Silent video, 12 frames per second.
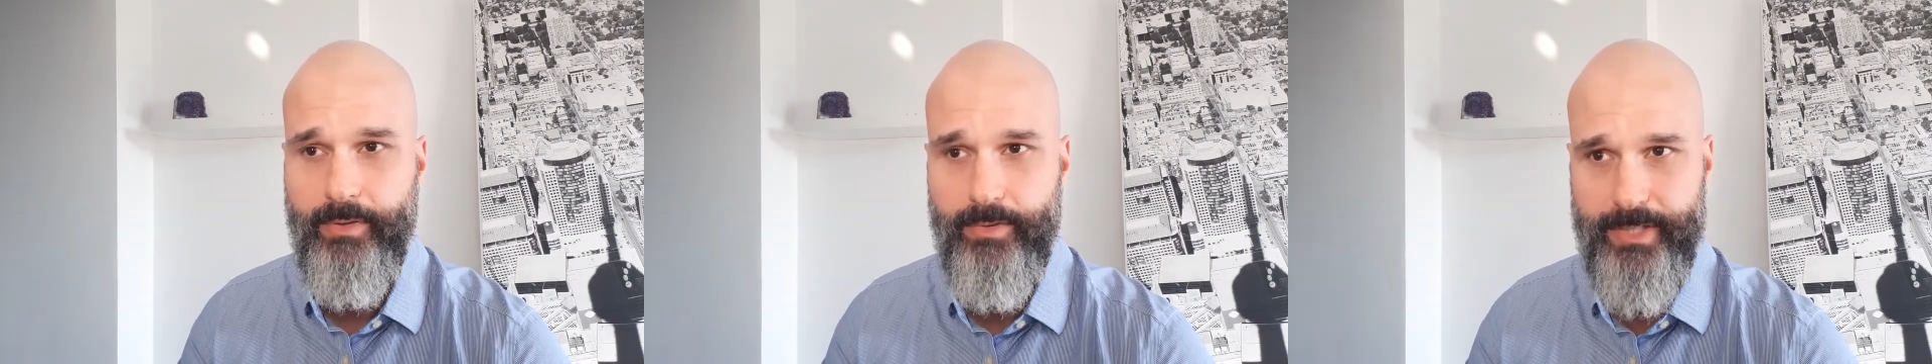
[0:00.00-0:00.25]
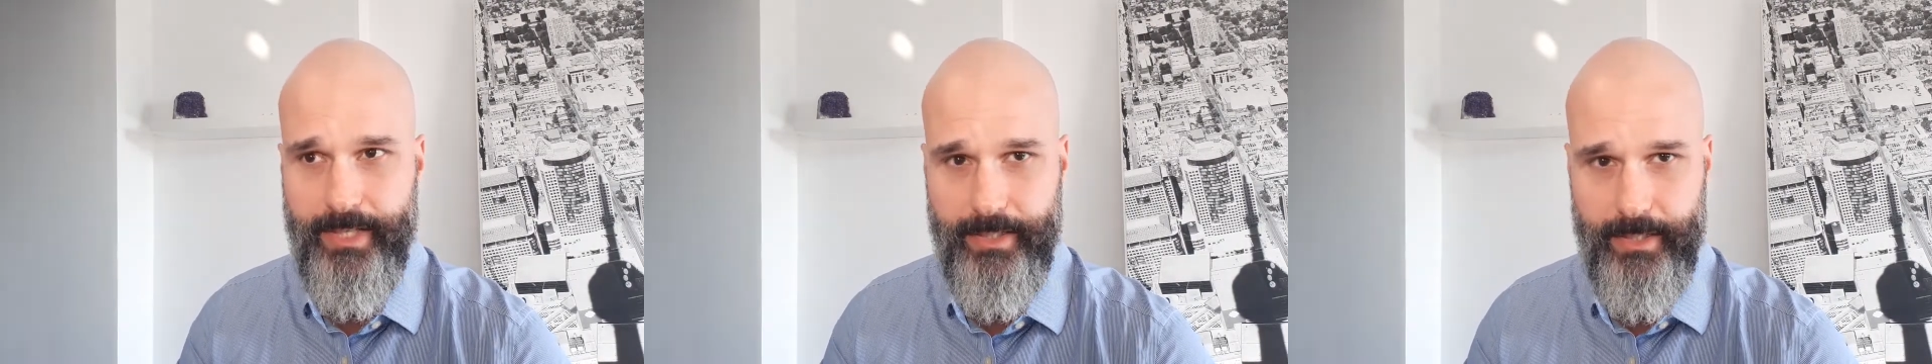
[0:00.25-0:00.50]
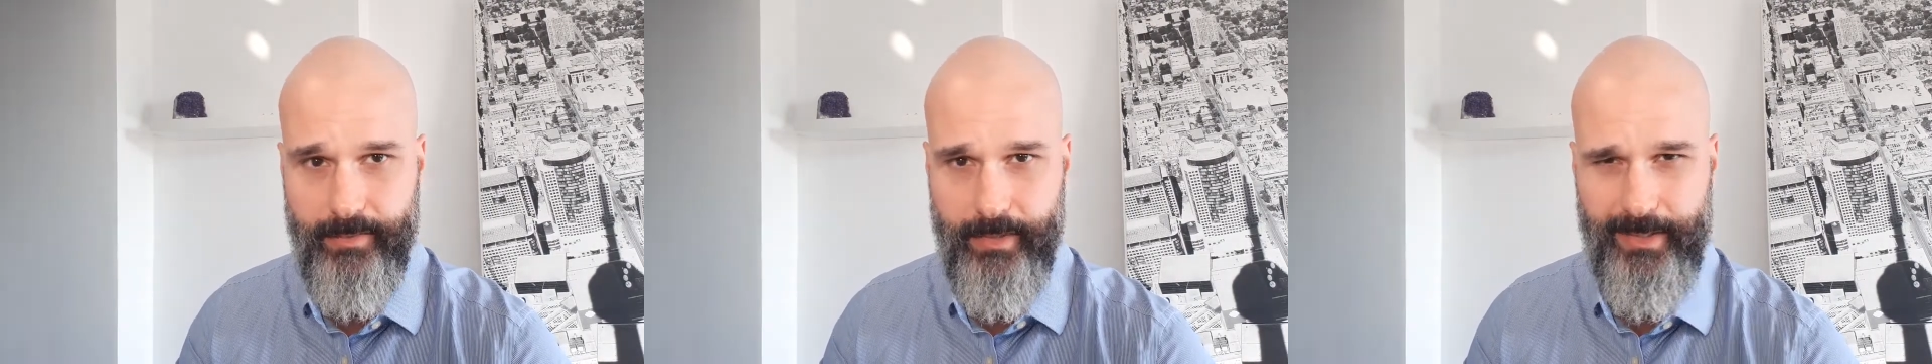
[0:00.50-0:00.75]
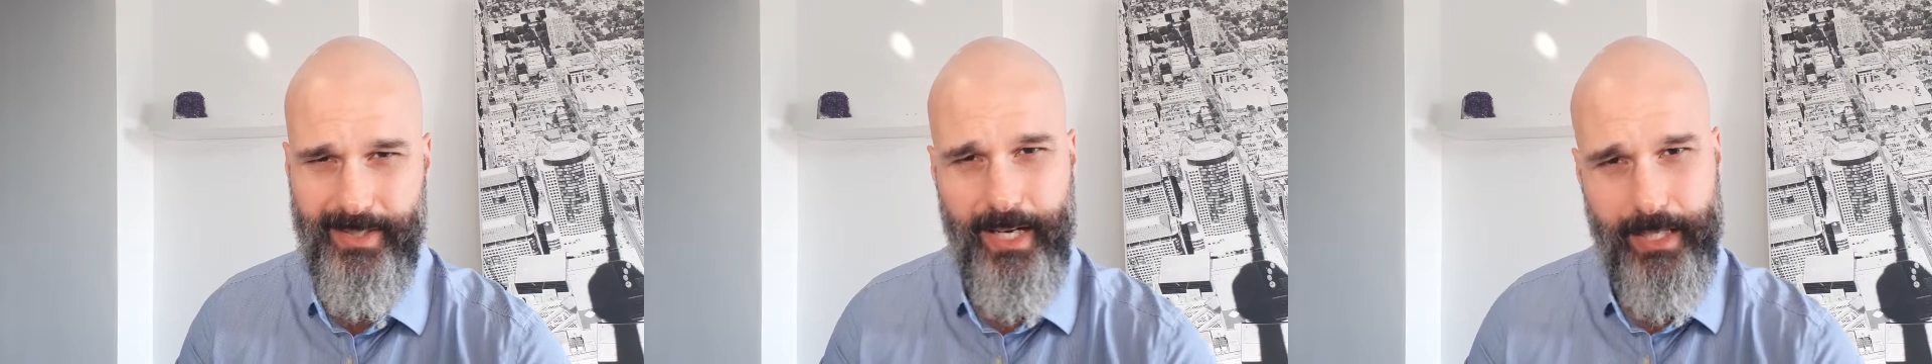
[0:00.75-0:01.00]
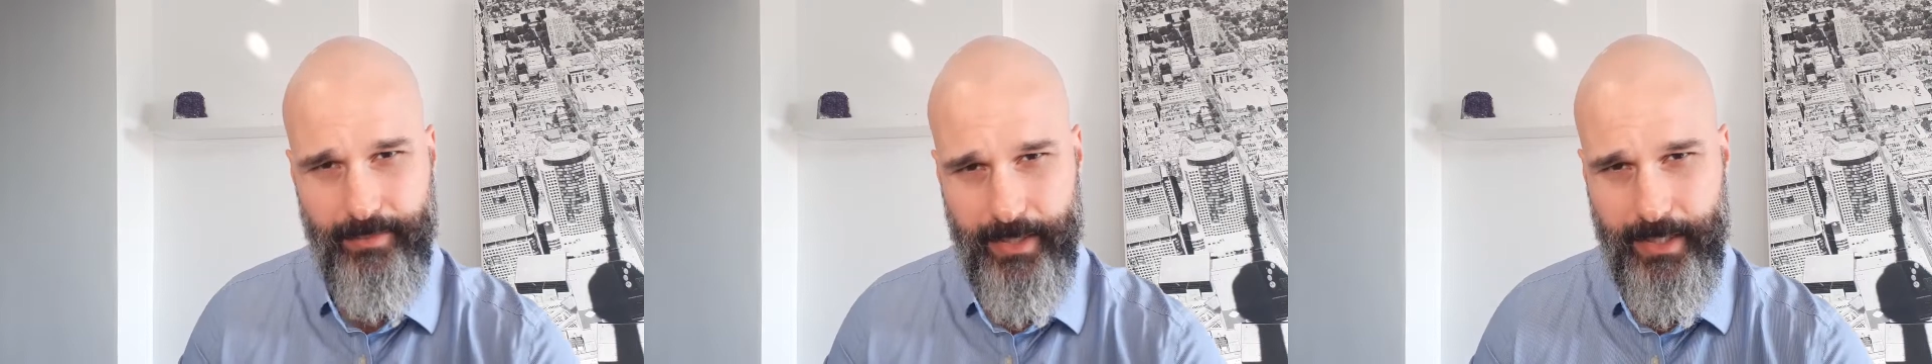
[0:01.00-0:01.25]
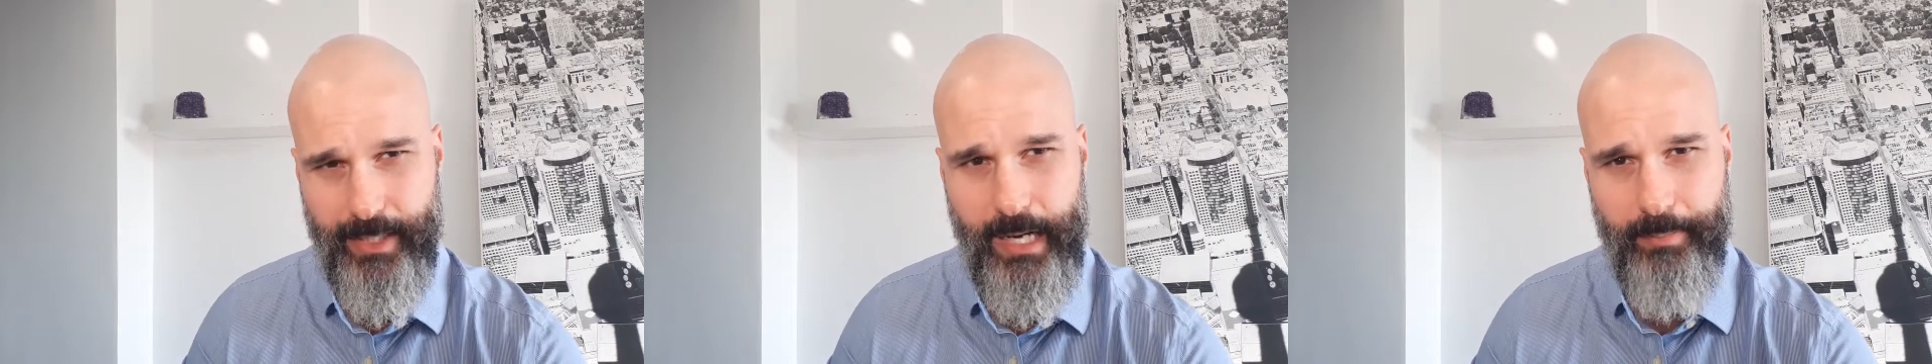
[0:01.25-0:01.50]
those activities, kind of
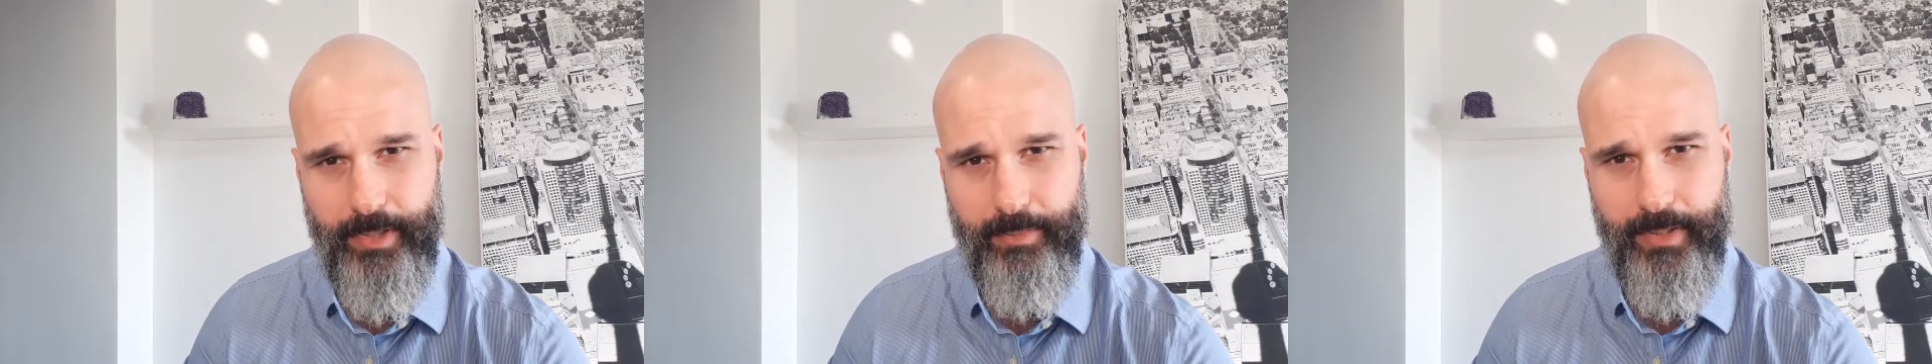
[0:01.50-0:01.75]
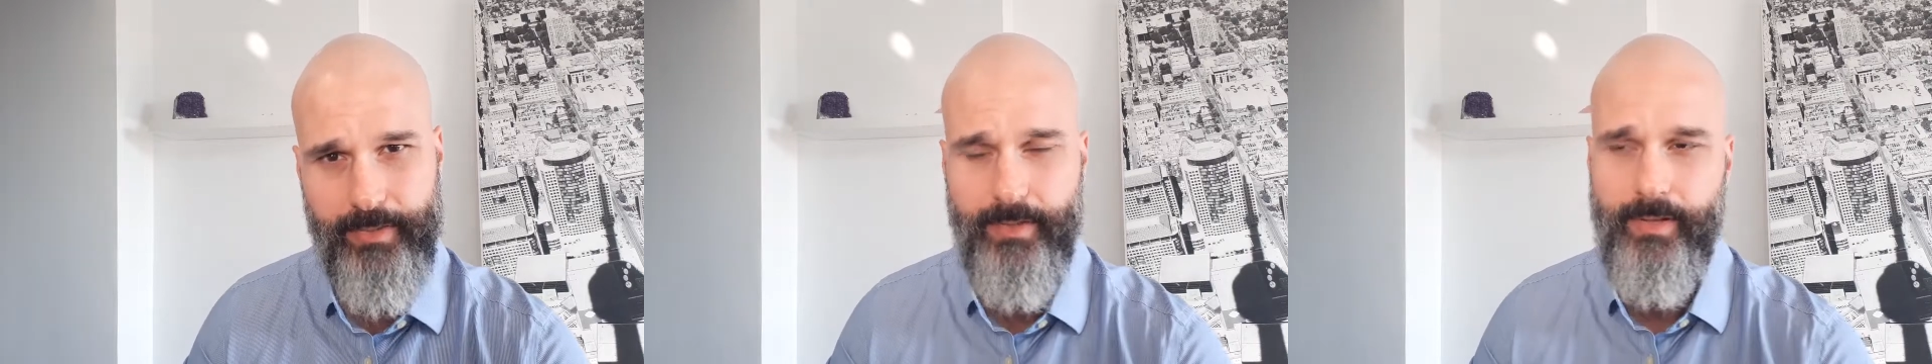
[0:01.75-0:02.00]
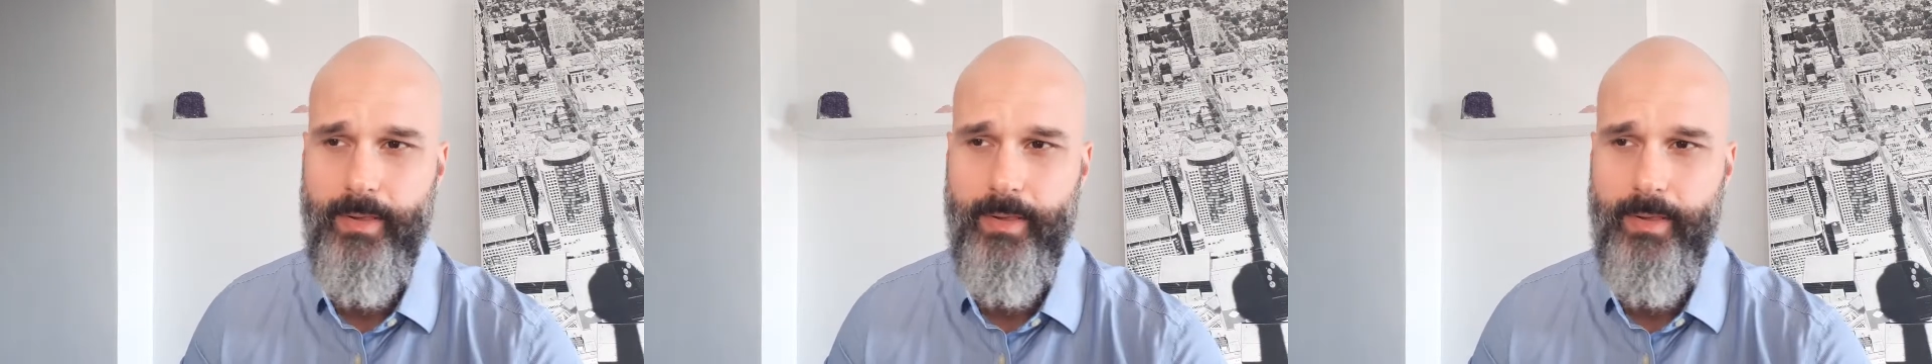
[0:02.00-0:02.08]
like accomplishments,